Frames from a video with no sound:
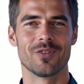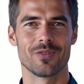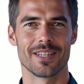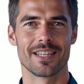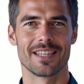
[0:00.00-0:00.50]

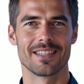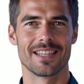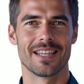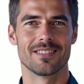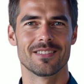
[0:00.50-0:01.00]
During
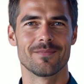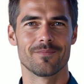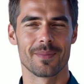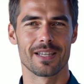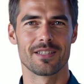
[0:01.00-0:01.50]

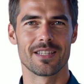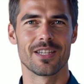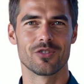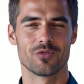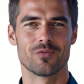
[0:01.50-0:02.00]
intensive
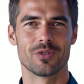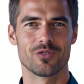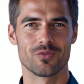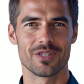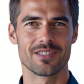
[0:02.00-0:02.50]
meditation
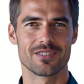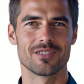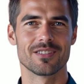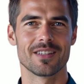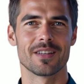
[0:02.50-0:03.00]

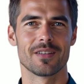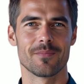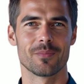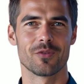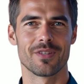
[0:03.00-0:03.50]
retreats,
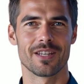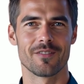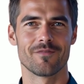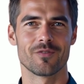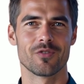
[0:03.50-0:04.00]

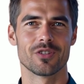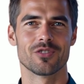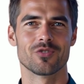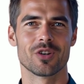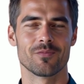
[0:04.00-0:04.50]
Maria
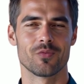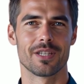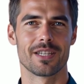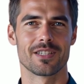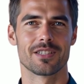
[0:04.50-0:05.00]
focused
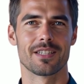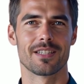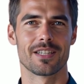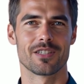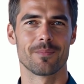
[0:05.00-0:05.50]
on
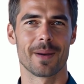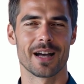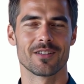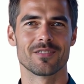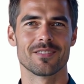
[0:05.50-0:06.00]
releasing these
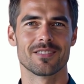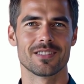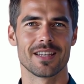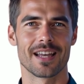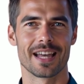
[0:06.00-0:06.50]

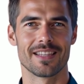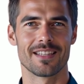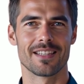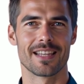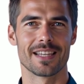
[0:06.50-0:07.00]
patterns
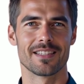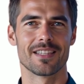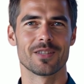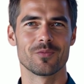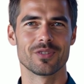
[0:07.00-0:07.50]
and
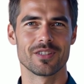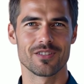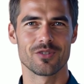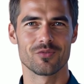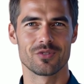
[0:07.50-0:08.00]
connecting
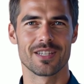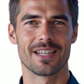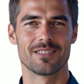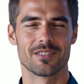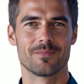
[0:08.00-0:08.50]
with a new
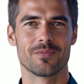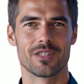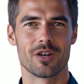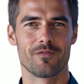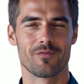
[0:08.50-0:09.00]
sense
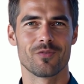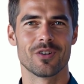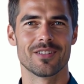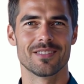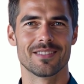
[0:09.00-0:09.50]
of
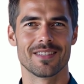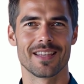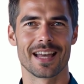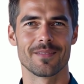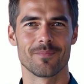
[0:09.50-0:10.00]
self-worth
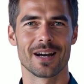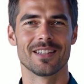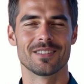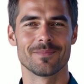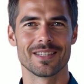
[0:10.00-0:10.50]
and
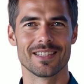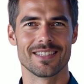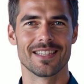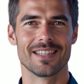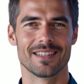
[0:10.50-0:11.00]

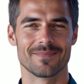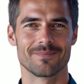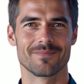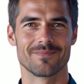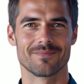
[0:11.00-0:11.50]
possibility.